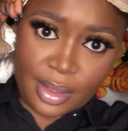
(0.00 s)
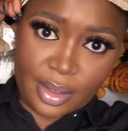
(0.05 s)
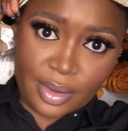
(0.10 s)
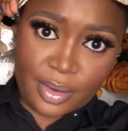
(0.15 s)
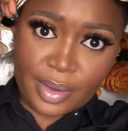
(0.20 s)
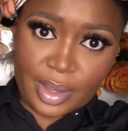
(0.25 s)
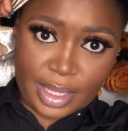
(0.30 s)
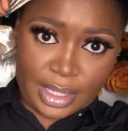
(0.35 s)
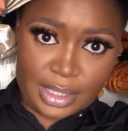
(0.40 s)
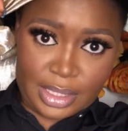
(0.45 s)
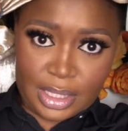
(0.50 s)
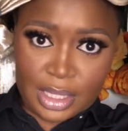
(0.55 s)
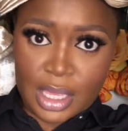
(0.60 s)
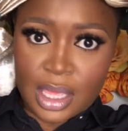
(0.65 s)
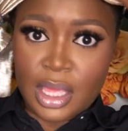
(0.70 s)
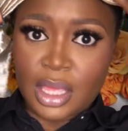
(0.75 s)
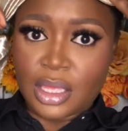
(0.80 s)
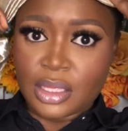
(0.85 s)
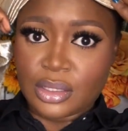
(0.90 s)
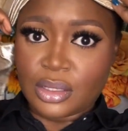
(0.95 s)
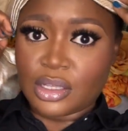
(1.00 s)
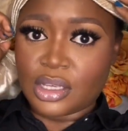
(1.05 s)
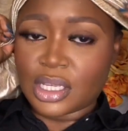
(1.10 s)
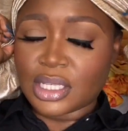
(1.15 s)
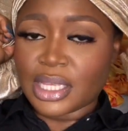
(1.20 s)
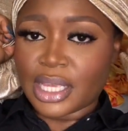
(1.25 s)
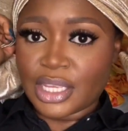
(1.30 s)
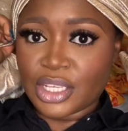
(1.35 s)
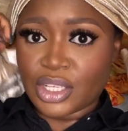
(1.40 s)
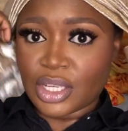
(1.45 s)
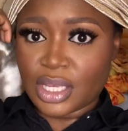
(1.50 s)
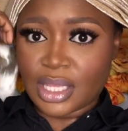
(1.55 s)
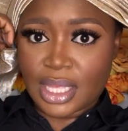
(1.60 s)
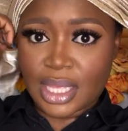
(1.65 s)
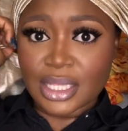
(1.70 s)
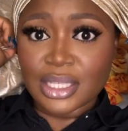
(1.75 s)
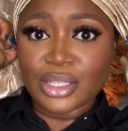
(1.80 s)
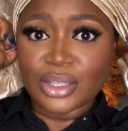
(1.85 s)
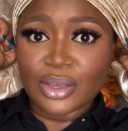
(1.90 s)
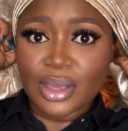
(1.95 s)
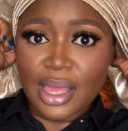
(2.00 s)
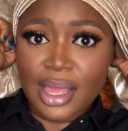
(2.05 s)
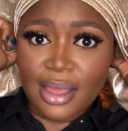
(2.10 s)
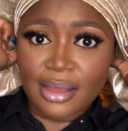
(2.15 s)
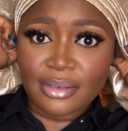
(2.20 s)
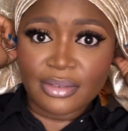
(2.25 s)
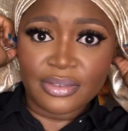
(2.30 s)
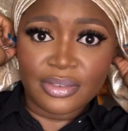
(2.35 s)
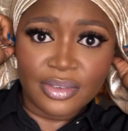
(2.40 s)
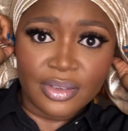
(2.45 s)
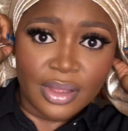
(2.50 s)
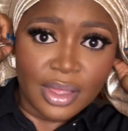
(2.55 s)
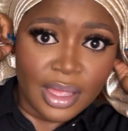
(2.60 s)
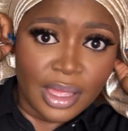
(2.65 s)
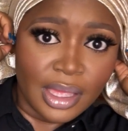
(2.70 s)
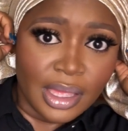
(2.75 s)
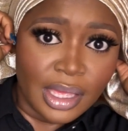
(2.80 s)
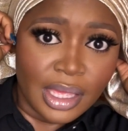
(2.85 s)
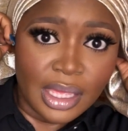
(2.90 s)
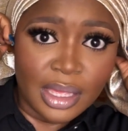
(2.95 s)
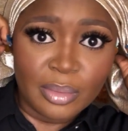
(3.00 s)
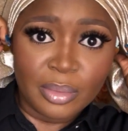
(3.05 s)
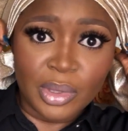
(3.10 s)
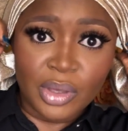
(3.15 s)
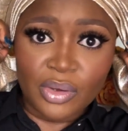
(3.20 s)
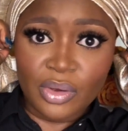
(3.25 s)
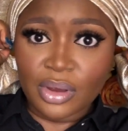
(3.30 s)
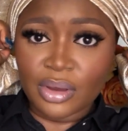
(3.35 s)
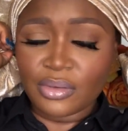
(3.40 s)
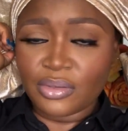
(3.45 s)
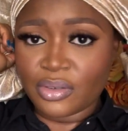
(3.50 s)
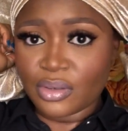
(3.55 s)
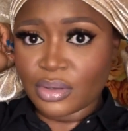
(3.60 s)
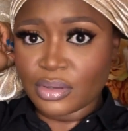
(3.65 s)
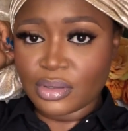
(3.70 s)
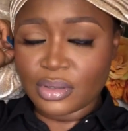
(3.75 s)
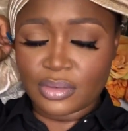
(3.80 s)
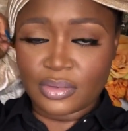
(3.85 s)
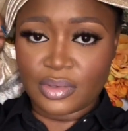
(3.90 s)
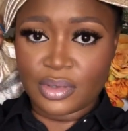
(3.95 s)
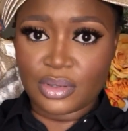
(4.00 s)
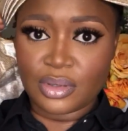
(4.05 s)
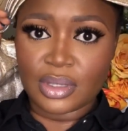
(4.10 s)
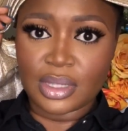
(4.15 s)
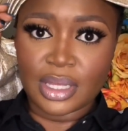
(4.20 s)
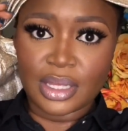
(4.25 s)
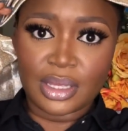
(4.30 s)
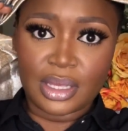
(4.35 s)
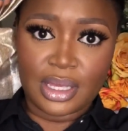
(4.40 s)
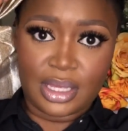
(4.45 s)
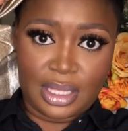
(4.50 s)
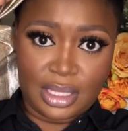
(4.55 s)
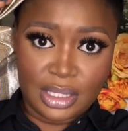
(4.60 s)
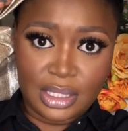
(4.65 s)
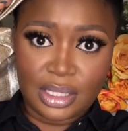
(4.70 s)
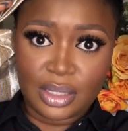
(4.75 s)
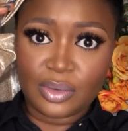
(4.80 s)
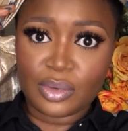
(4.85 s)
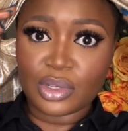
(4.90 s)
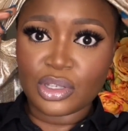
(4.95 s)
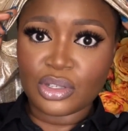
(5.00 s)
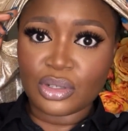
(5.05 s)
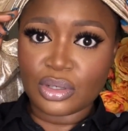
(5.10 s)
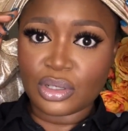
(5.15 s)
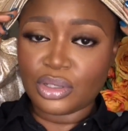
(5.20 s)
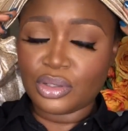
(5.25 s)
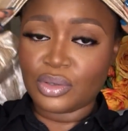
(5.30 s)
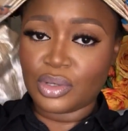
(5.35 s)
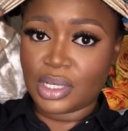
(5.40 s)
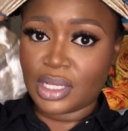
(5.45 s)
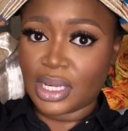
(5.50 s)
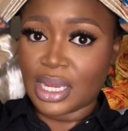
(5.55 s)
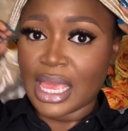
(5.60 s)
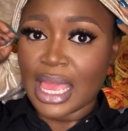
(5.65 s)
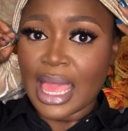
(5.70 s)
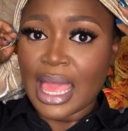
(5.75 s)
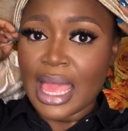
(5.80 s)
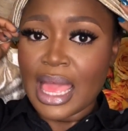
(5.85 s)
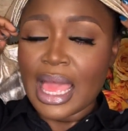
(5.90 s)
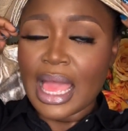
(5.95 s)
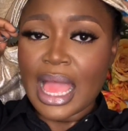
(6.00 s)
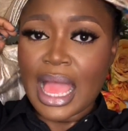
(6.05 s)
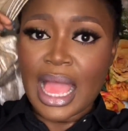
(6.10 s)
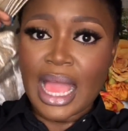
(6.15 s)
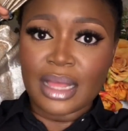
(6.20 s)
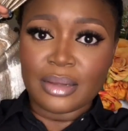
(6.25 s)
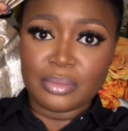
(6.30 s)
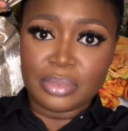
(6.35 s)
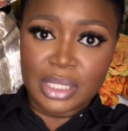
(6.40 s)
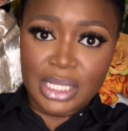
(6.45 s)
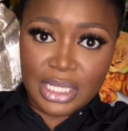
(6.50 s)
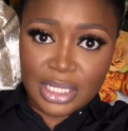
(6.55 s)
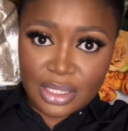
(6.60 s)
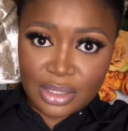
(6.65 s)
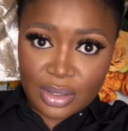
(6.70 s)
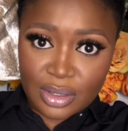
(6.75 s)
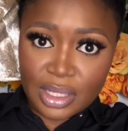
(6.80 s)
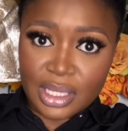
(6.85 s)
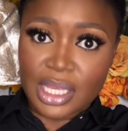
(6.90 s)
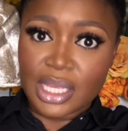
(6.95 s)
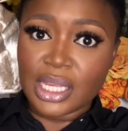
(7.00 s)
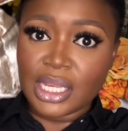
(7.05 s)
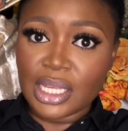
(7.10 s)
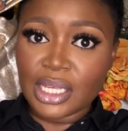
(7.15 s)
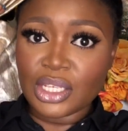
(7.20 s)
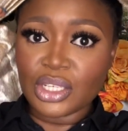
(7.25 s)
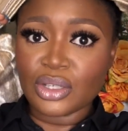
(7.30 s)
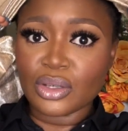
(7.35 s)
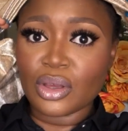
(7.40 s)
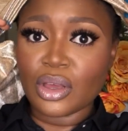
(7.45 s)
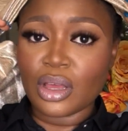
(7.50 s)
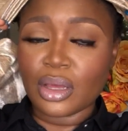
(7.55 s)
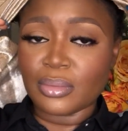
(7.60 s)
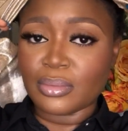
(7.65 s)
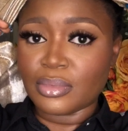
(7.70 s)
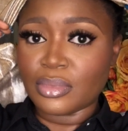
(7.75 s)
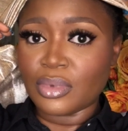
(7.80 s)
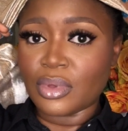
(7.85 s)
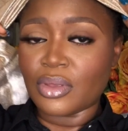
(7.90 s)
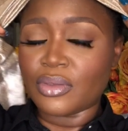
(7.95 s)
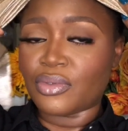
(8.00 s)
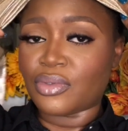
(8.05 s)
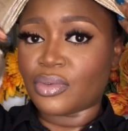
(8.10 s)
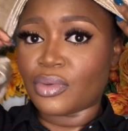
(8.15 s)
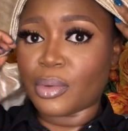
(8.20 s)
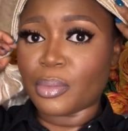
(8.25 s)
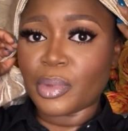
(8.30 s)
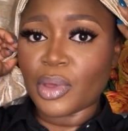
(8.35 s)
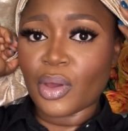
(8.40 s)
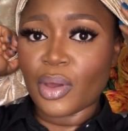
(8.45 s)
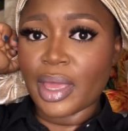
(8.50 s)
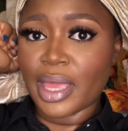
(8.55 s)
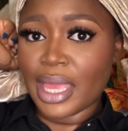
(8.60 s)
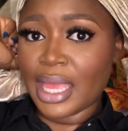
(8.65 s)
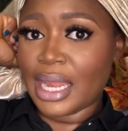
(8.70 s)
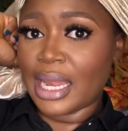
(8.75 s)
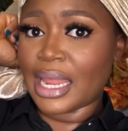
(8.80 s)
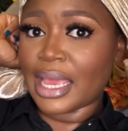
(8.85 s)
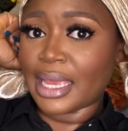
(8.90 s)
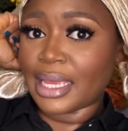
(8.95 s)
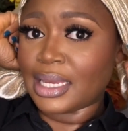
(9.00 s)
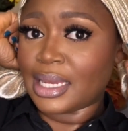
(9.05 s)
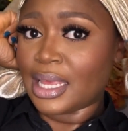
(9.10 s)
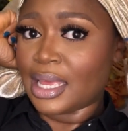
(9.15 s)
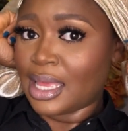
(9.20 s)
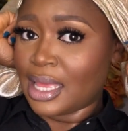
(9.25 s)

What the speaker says: All right, so just ensure that you have a mirror in front of you so that you can see what you're doing. And please, your gele should come from your hairline.